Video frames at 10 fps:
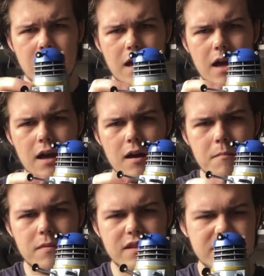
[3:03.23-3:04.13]

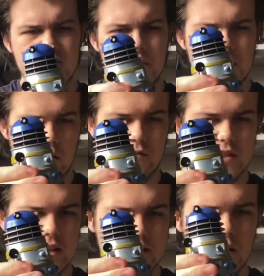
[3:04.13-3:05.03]
This time it obviously
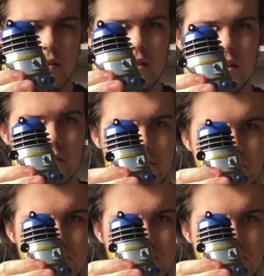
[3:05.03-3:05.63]
has the